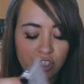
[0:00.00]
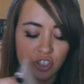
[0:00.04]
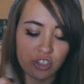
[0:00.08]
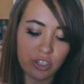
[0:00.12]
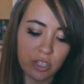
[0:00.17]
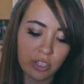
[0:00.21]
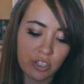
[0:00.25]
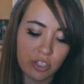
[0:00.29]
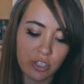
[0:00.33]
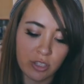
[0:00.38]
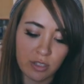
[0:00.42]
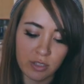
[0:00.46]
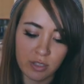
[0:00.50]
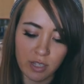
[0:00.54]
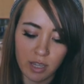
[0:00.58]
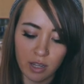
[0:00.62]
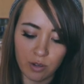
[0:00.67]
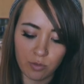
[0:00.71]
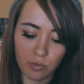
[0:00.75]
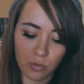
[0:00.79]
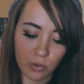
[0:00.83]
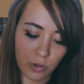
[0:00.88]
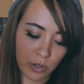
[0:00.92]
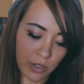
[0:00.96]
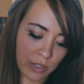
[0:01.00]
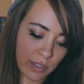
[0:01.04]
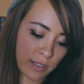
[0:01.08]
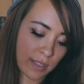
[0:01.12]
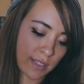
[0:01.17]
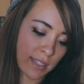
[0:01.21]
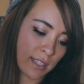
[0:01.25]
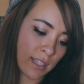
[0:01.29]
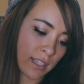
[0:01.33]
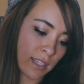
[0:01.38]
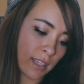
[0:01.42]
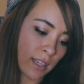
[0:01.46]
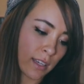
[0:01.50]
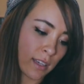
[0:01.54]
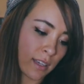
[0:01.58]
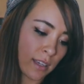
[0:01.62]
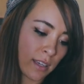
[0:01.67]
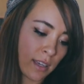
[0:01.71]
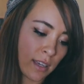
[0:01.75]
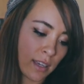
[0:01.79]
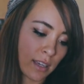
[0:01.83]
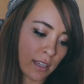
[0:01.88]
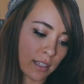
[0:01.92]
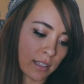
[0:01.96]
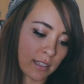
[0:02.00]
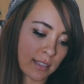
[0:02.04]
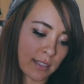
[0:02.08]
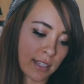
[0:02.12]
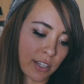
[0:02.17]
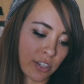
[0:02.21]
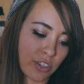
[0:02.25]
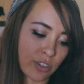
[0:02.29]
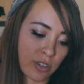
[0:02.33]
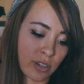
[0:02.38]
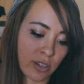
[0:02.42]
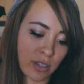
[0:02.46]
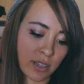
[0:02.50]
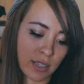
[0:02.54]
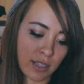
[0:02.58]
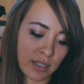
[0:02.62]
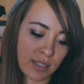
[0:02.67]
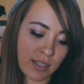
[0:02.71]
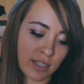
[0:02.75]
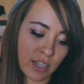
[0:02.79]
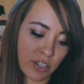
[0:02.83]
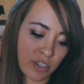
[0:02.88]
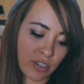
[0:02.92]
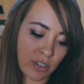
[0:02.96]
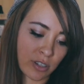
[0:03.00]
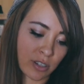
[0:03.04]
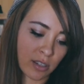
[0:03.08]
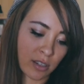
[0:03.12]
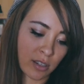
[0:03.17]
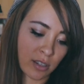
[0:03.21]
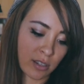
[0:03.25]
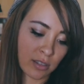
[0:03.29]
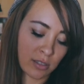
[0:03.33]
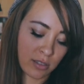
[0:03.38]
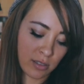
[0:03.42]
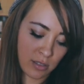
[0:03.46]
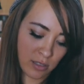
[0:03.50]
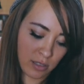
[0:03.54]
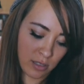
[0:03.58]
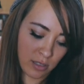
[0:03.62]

instructions and warranty, etc., etc.